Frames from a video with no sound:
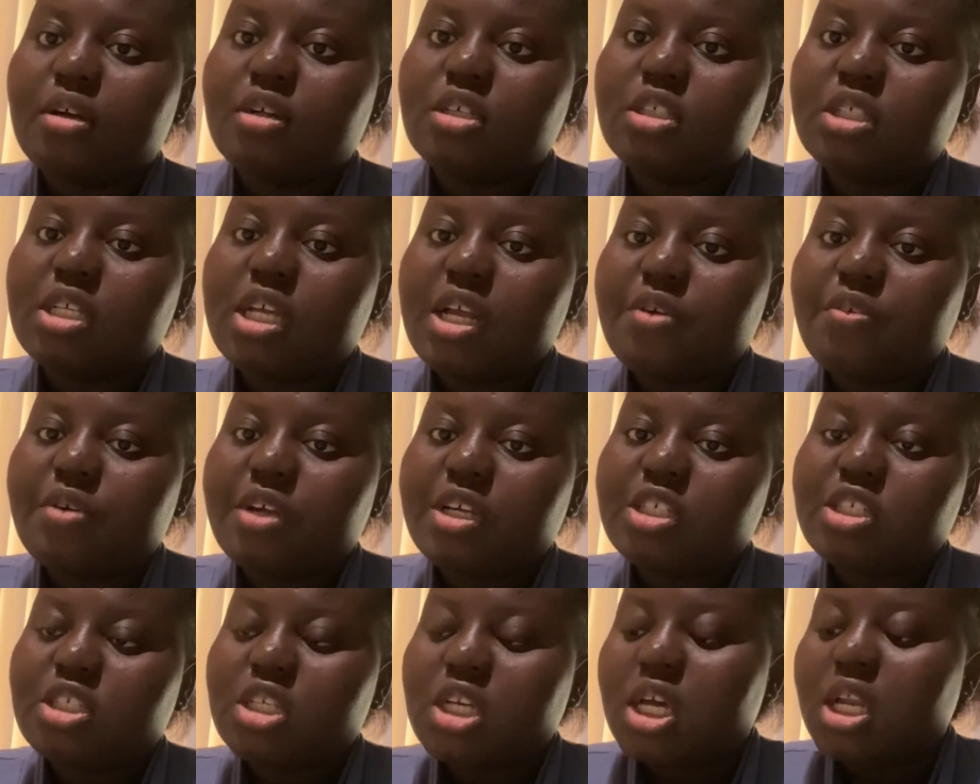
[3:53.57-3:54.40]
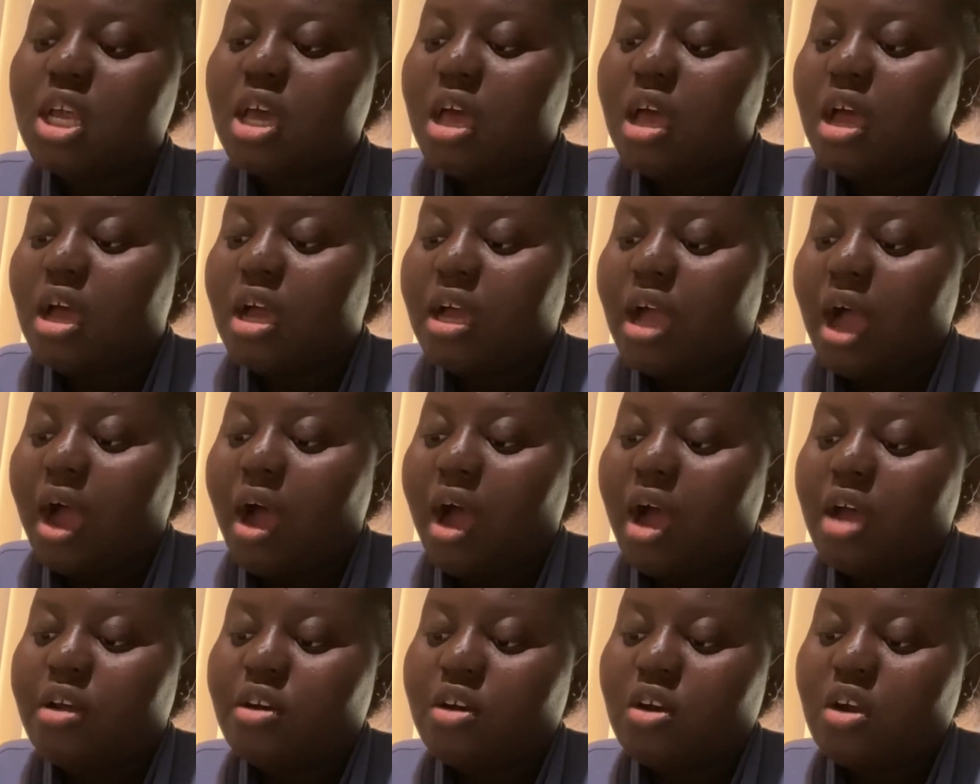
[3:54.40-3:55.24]
generation
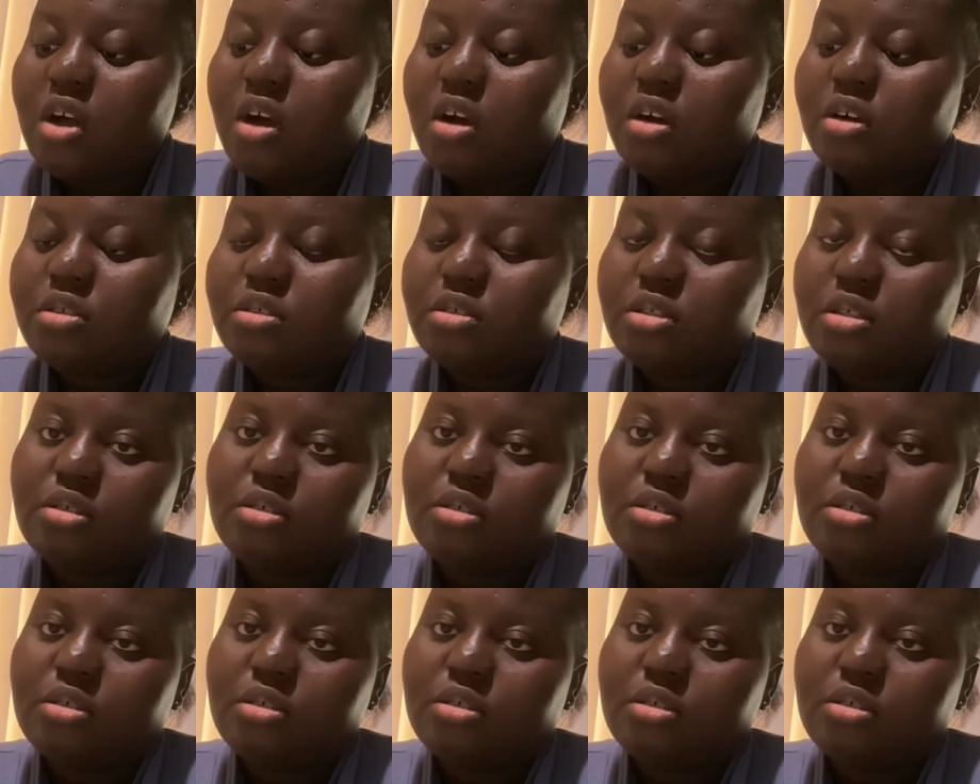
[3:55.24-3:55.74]
are not